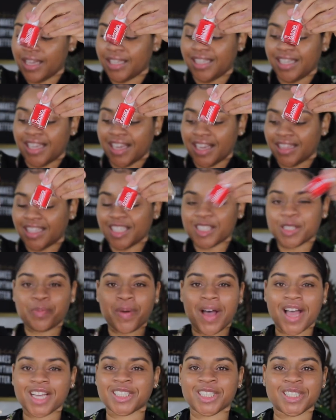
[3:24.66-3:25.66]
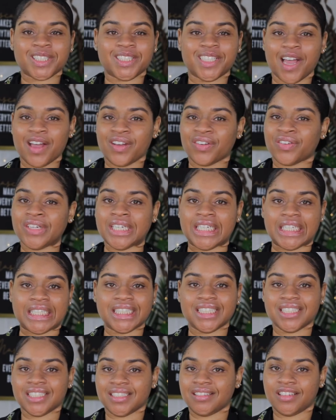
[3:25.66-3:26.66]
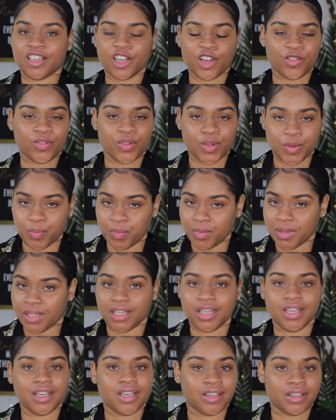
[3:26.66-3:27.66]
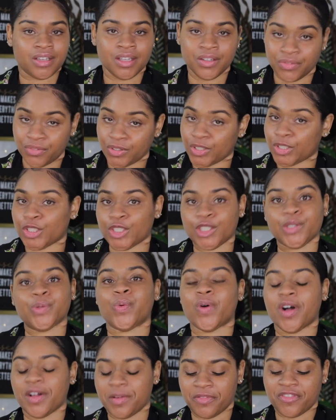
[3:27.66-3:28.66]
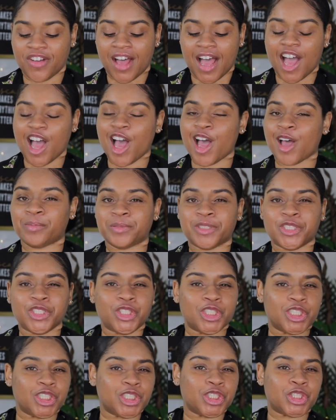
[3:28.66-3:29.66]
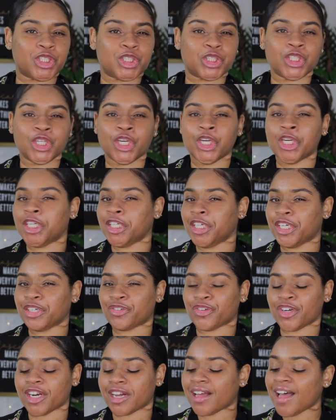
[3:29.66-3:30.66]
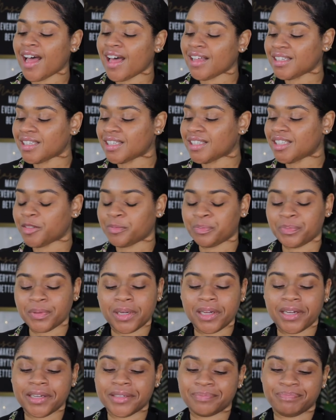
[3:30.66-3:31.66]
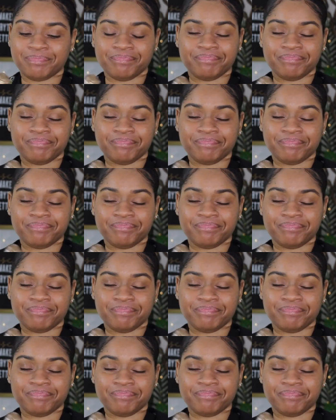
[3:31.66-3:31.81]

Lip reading: yeah, this box is definitely giving me version one vibes, just different color, but